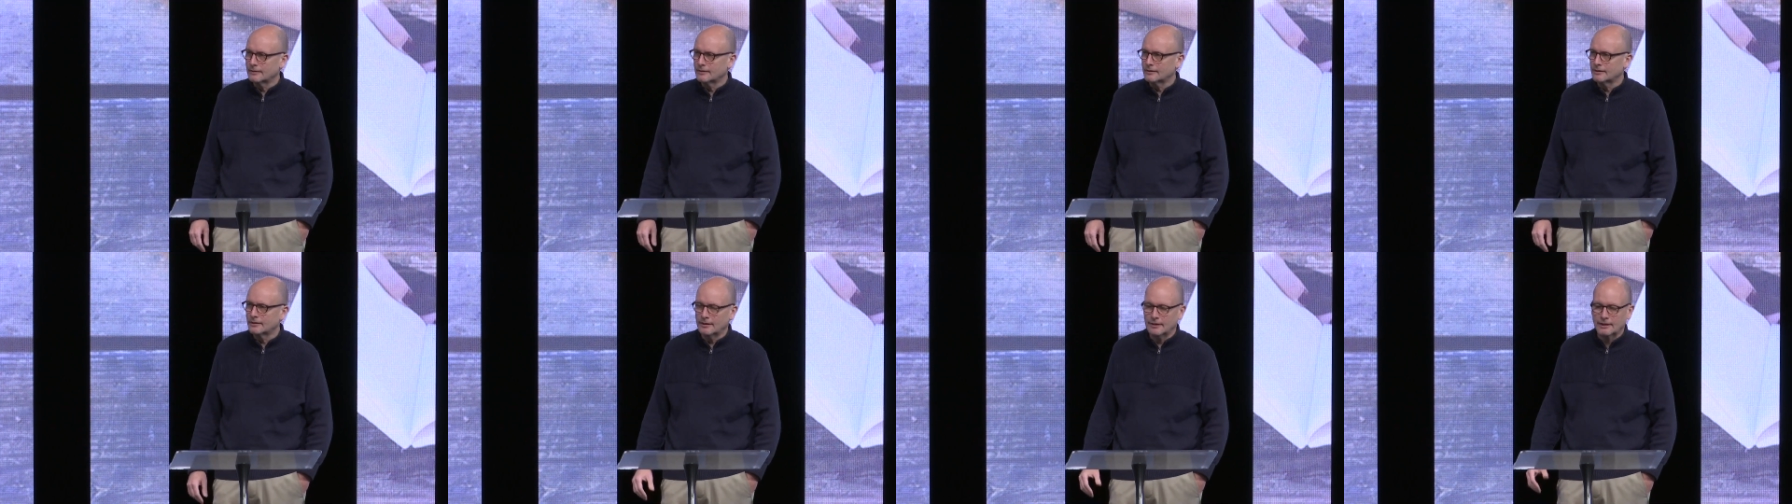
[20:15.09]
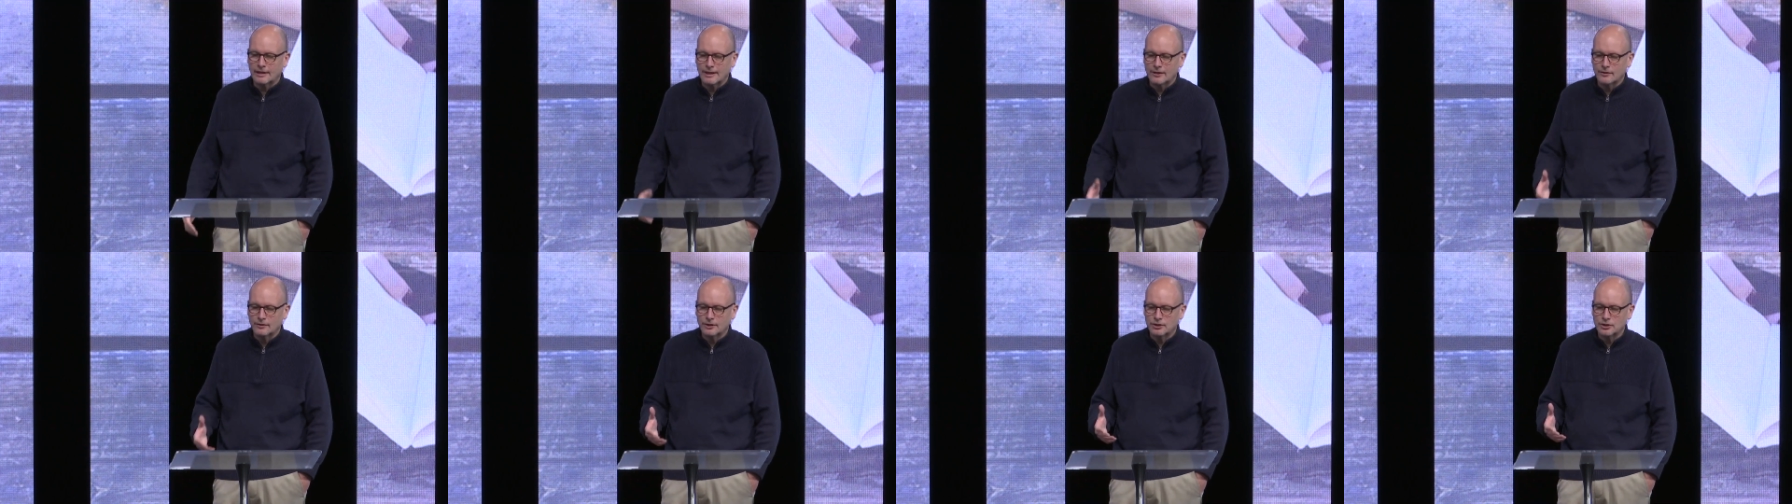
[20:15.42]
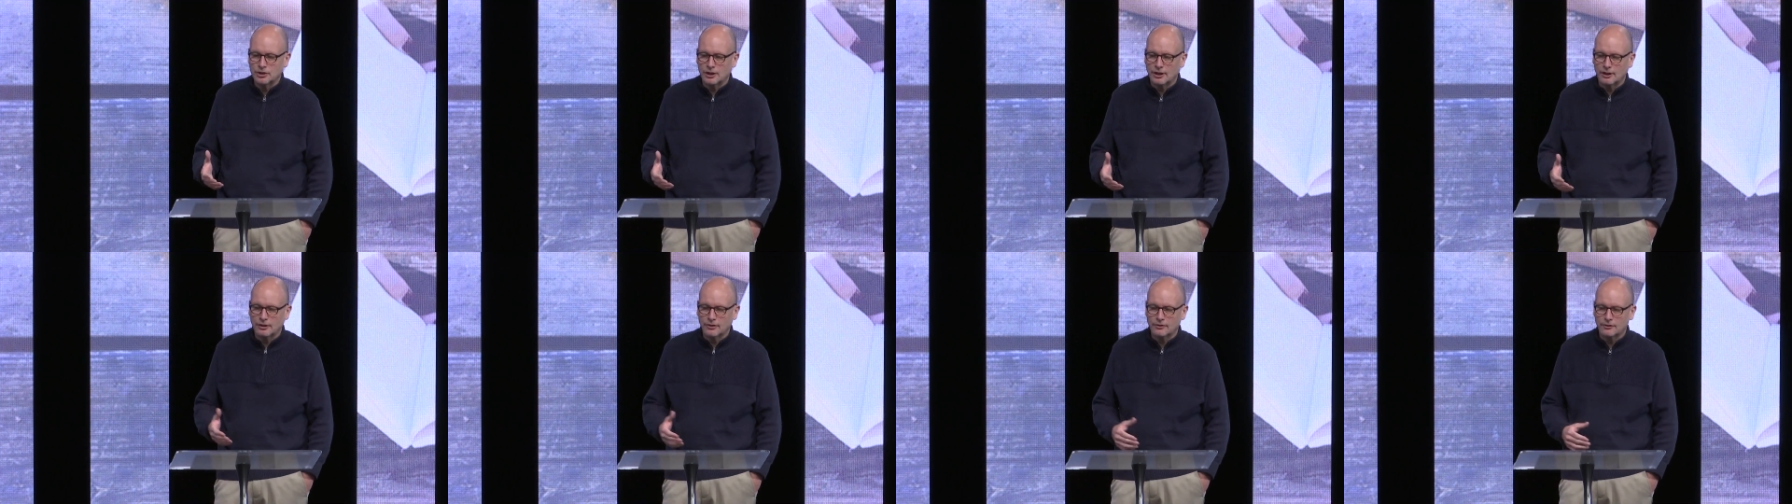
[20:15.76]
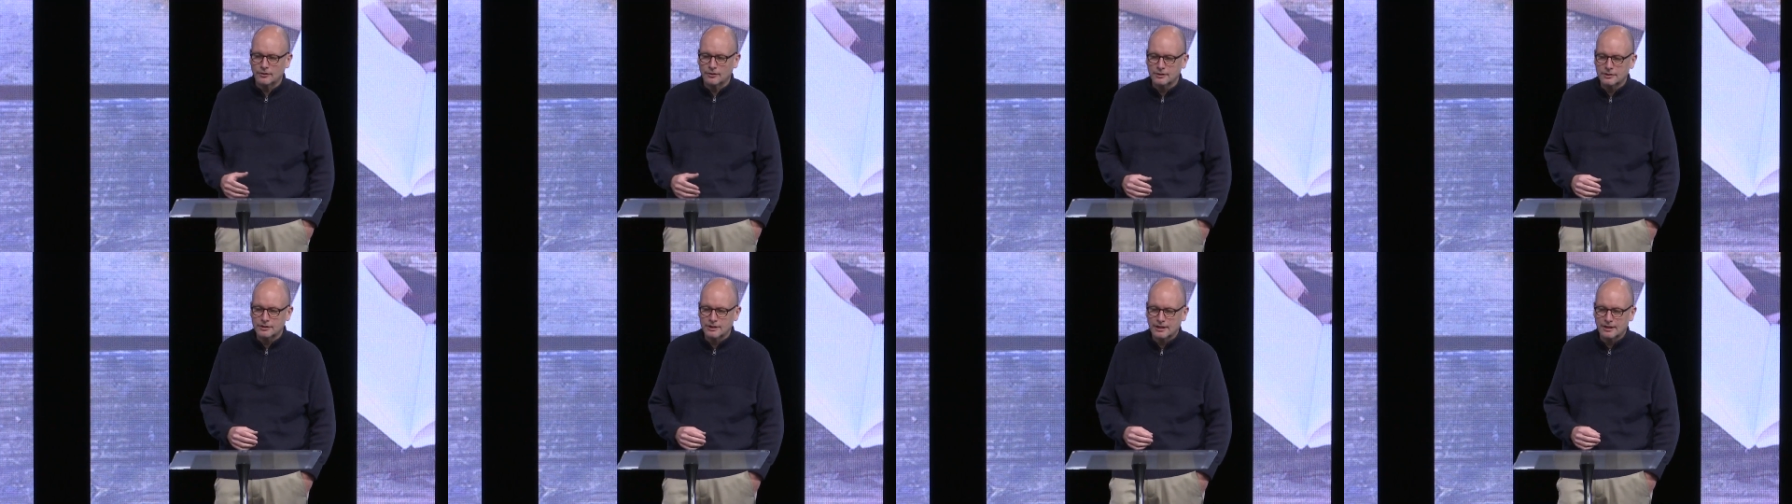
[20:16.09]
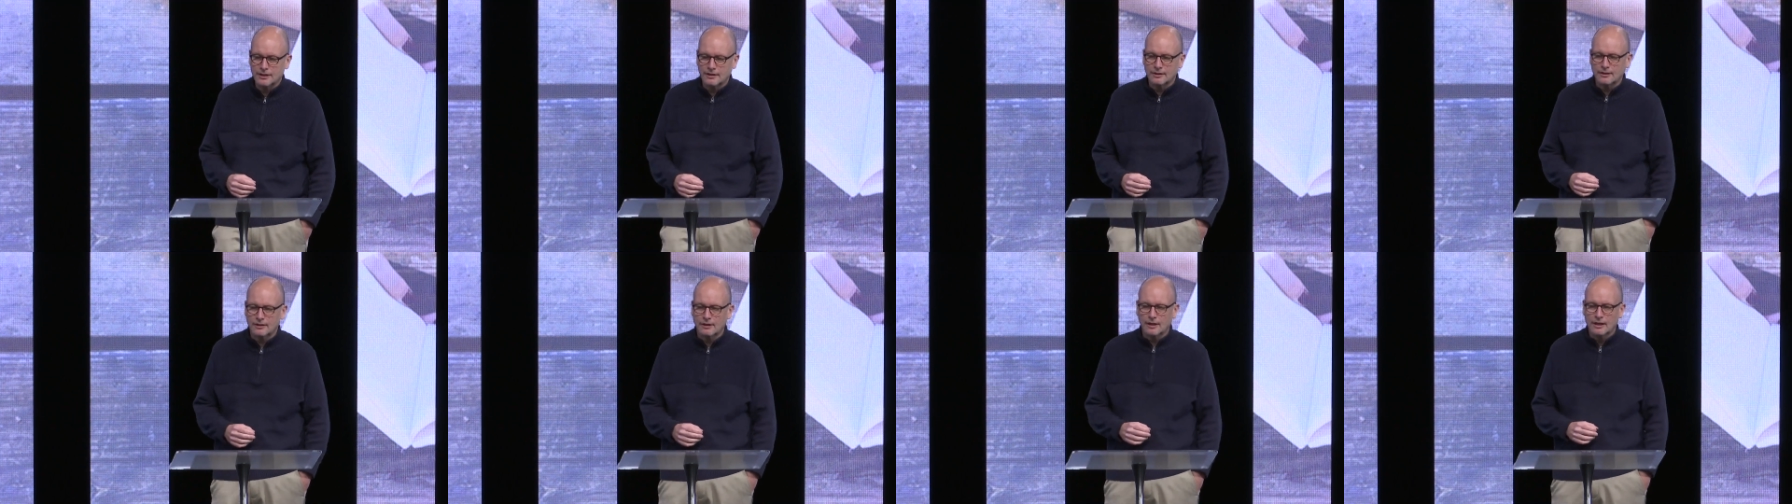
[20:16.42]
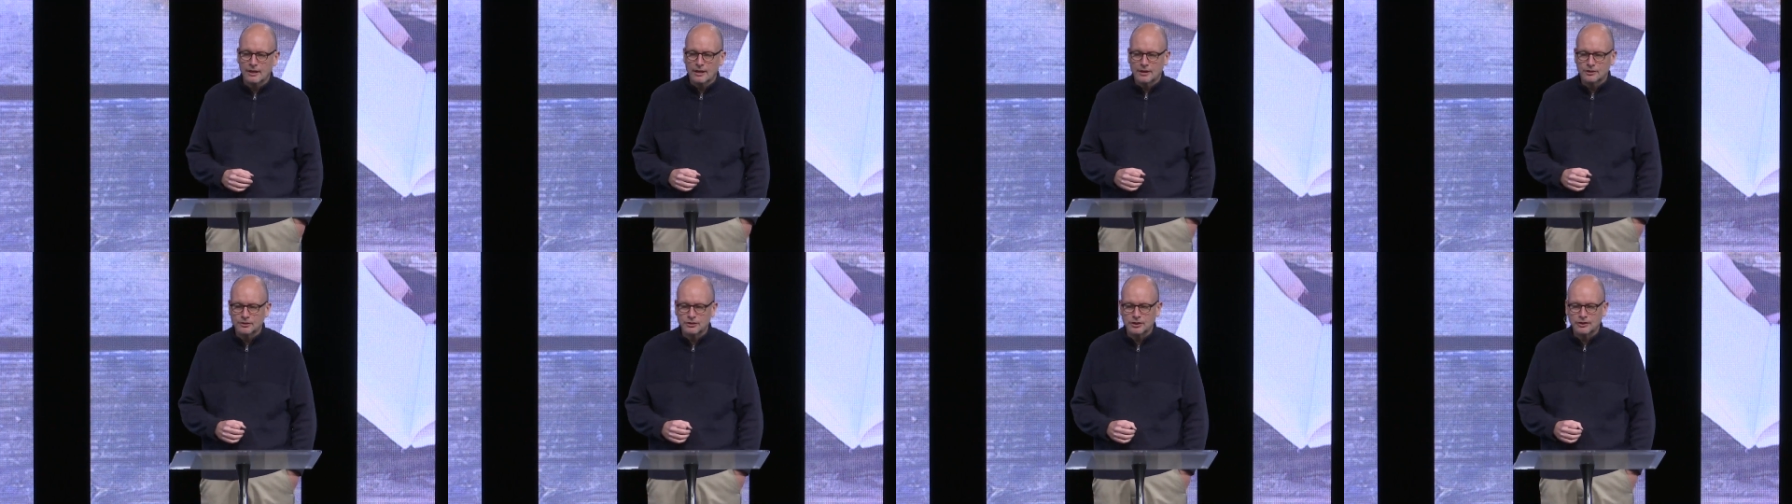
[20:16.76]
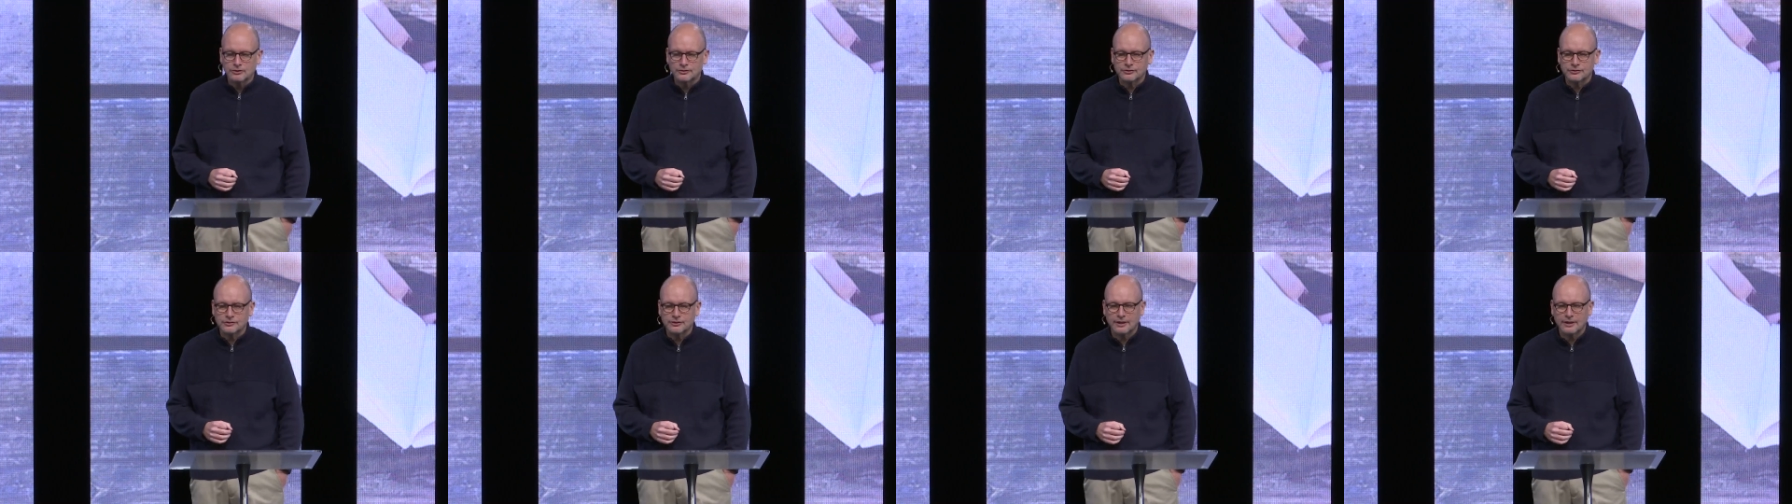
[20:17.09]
And later in John 13, Jesus